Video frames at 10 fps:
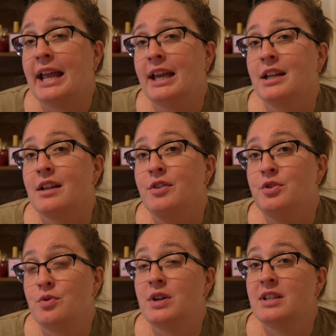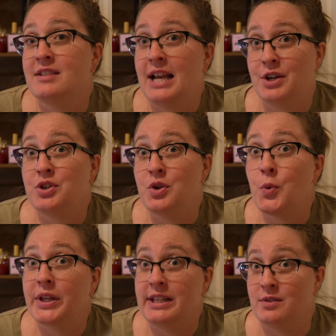and the Dupe is actually
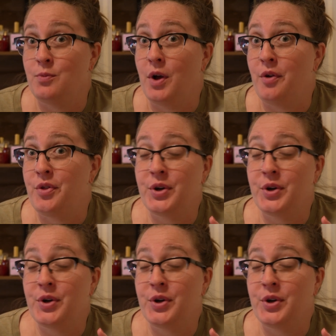oily as well.